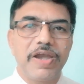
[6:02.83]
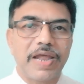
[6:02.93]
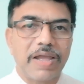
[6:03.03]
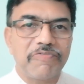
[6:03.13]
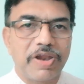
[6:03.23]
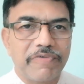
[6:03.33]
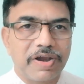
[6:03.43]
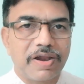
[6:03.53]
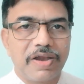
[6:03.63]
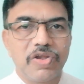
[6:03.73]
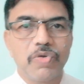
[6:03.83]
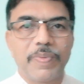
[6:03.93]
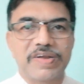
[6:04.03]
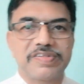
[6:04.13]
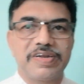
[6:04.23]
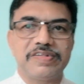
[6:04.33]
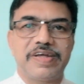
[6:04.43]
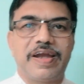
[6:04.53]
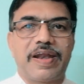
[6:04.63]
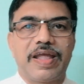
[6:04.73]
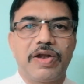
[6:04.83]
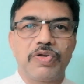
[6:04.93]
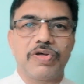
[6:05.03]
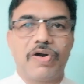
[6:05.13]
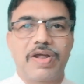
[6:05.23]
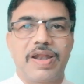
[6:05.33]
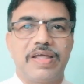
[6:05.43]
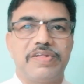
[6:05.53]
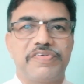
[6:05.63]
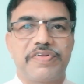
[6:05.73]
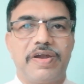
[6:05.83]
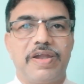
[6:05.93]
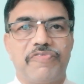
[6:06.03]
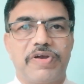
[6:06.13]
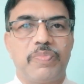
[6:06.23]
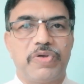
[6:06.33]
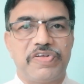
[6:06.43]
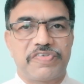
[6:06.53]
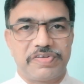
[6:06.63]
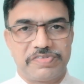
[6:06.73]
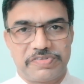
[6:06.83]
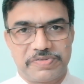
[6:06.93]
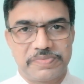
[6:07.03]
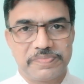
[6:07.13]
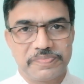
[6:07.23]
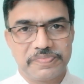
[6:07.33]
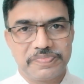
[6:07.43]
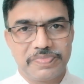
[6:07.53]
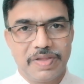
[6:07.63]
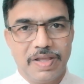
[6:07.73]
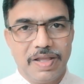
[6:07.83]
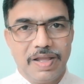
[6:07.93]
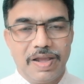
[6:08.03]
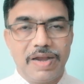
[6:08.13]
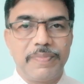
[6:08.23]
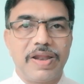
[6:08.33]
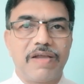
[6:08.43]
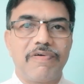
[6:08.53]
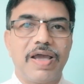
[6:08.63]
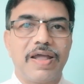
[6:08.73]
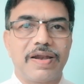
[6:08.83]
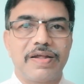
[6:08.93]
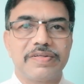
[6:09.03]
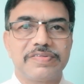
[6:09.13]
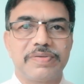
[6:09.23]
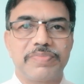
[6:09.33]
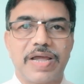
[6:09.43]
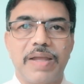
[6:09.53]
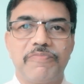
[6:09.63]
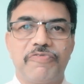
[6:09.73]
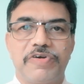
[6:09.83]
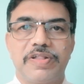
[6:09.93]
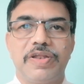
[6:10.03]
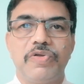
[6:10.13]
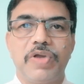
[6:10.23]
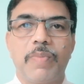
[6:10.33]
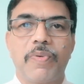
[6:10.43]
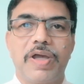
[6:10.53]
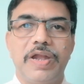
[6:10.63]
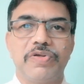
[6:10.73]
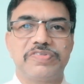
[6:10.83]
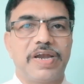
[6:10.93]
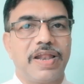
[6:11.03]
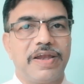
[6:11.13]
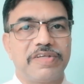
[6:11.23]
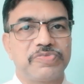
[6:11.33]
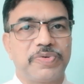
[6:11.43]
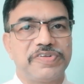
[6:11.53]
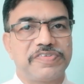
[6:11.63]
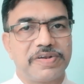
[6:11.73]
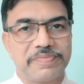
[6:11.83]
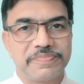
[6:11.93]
time whenever a new person is entering into the organization at different positions, it may require some time for the new employee to settle in his position.